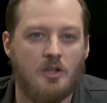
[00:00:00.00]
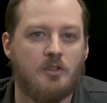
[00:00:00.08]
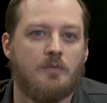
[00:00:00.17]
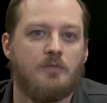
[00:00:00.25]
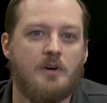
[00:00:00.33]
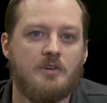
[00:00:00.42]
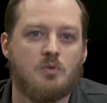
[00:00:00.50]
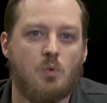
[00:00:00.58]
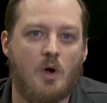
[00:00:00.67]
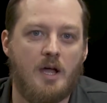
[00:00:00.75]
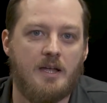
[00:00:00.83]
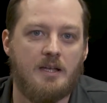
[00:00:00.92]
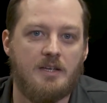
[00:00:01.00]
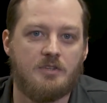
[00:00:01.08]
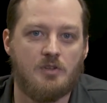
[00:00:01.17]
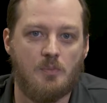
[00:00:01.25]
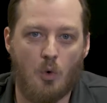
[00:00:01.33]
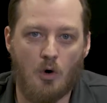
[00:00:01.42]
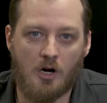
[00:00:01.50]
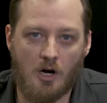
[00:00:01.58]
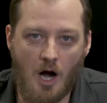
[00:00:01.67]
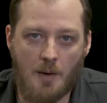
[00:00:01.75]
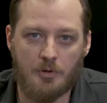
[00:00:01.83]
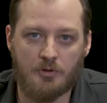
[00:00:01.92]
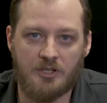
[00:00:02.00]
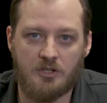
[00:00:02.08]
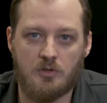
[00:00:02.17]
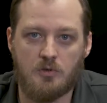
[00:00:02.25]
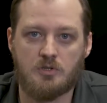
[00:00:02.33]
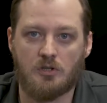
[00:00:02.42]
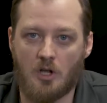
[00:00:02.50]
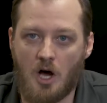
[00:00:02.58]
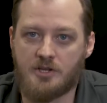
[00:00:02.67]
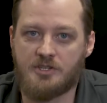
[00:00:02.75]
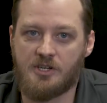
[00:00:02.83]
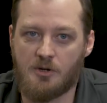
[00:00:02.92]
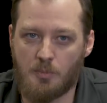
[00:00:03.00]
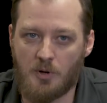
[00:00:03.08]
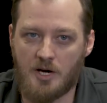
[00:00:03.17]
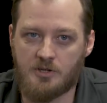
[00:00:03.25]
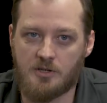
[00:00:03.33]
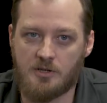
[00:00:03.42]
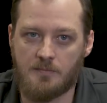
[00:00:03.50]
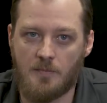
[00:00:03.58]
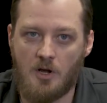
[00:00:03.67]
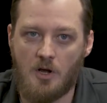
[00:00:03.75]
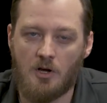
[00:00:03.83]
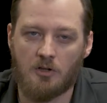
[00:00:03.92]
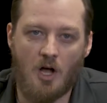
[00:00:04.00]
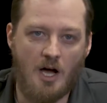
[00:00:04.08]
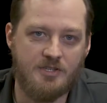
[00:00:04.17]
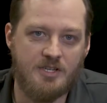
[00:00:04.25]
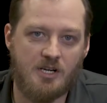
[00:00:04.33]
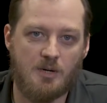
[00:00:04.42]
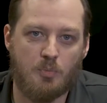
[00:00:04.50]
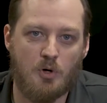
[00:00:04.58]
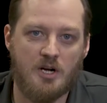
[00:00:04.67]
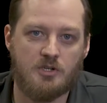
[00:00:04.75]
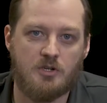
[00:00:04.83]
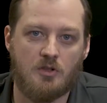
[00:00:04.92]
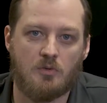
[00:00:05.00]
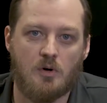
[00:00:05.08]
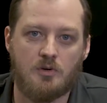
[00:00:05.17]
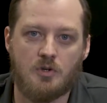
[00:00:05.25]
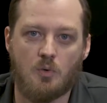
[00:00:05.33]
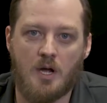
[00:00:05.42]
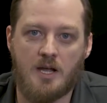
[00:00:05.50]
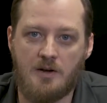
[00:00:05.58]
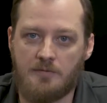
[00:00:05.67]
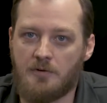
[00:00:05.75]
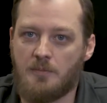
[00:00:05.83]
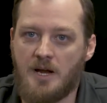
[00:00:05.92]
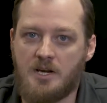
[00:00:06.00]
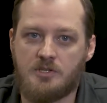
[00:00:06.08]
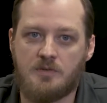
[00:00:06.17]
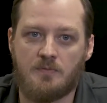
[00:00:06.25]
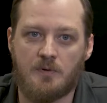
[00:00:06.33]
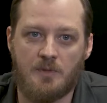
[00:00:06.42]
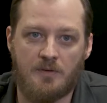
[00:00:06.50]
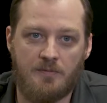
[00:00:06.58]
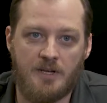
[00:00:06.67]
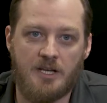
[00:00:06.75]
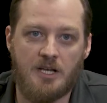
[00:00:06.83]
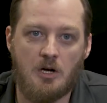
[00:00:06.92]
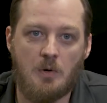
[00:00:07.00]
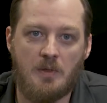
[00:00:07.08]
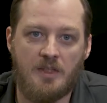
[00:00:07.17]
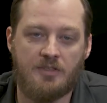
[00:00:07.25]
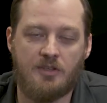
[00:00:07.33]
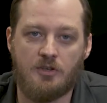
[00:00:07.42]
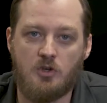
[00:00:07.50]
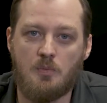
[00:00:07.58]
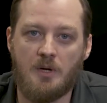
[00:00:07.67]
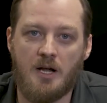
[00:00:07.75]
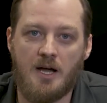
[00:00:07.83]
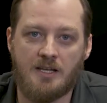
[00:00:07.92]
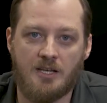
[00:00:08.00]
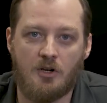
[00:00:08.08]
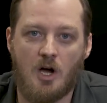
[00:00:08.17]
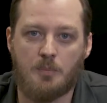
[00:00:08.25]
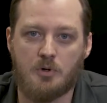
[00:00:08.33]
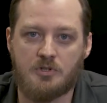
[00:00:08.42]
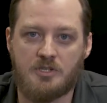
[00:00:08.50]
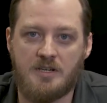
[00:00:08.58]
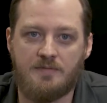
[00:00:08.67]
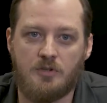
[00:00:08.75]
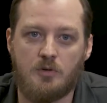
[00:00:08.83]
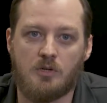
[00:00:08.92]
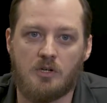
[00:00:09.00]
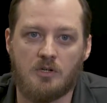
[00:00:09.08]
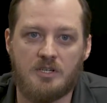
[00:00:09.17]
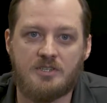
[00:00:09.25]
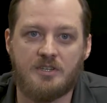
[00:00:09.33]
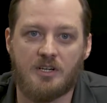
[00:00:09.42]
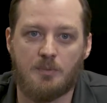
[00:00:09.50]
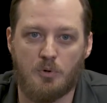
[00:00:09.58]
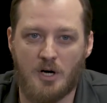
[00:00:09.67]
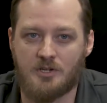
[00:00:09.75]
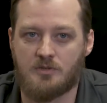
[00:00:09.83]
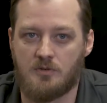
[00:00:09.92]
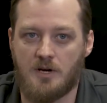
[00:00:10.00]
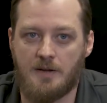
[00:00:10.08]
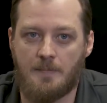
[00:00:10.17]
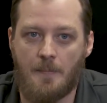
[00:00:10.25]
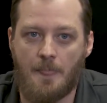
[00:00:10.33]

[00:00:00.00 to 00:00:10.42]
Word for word: The first way is the more commonly used lossy compression. Lossy compression throws away information from the video that the human eye cannot perceive to increase the compression rate.